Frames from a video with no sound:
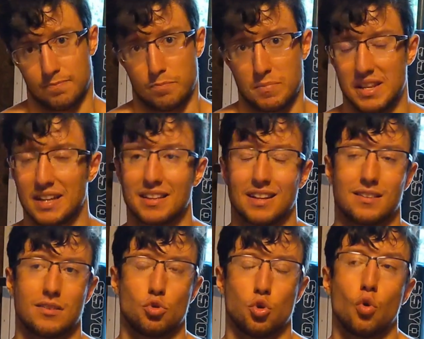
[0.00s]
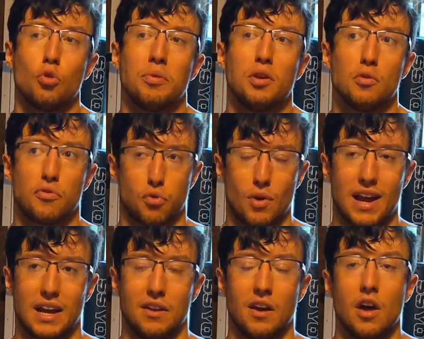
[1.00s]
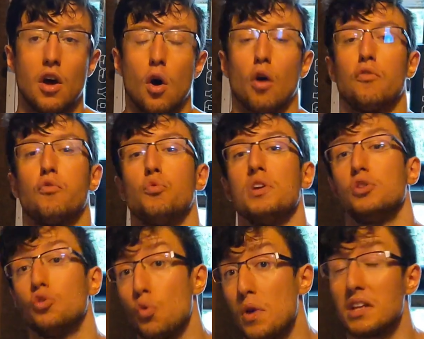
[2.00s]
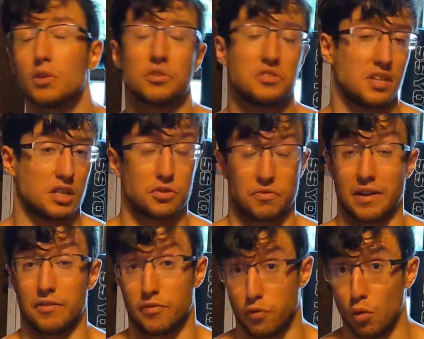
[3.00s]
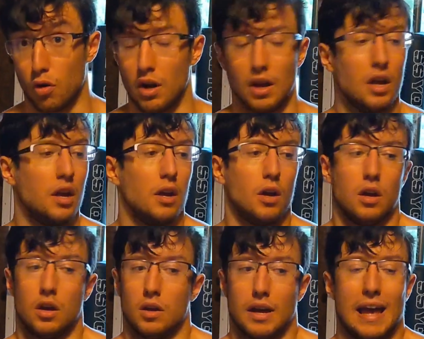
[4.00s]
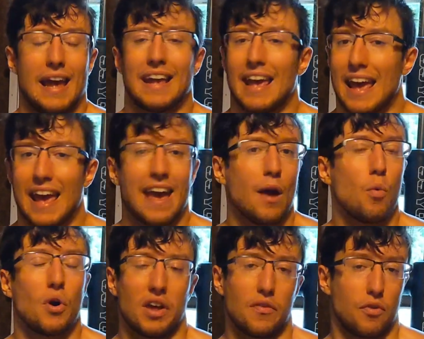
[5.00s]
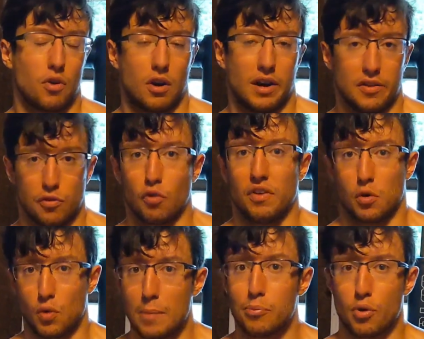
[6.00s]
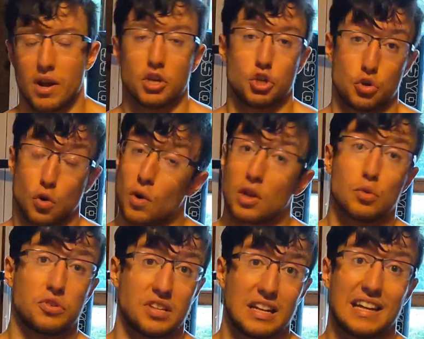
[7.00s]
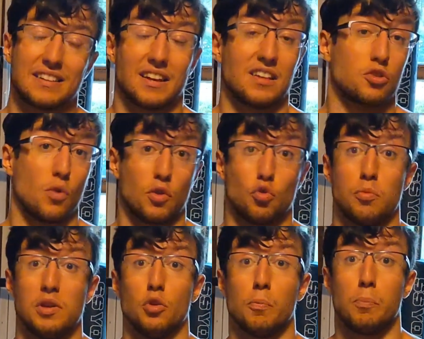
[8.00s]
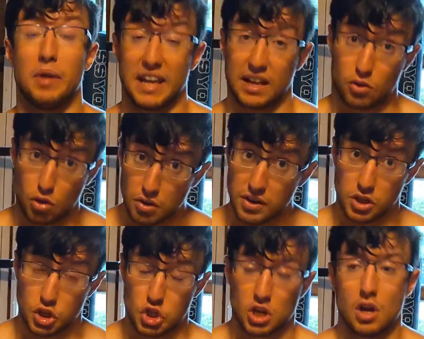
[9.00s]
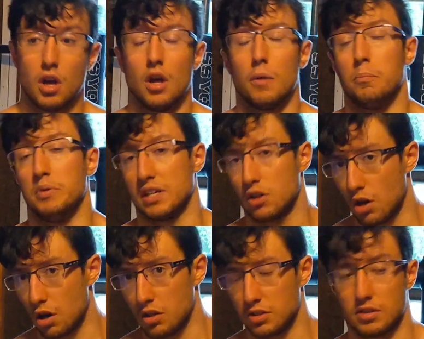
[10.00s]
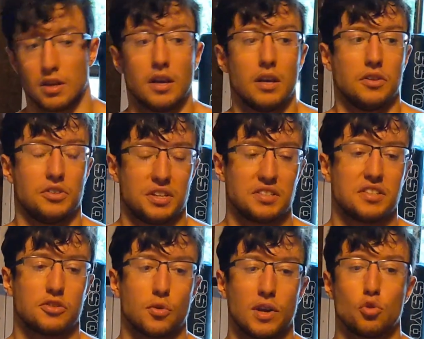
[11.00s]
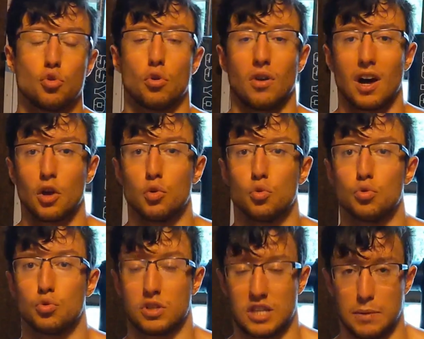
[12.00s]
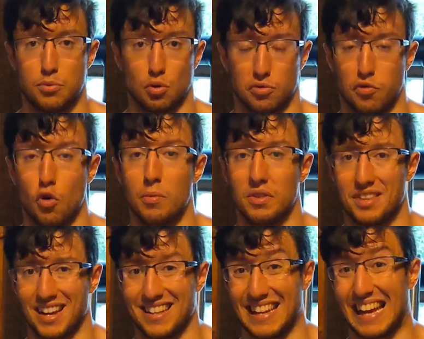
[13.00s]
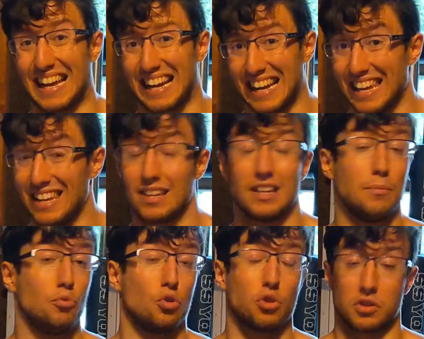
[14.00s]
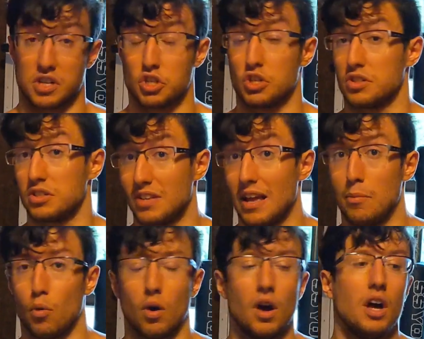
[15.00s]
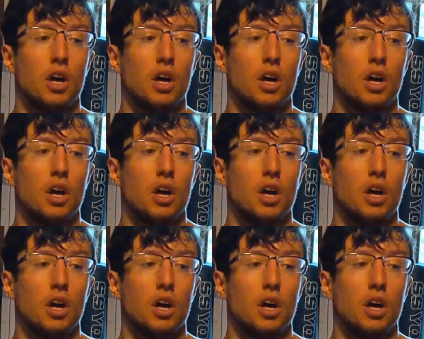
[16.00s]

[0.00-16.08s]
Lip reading: Meaning that don't be afraid of redoing the 6-5-4, aka whatever evolving rep range you're going to select that it's going to be the peak tonnage, because this is going to allow you to keep your form and technique clean, keep the tonnage stable.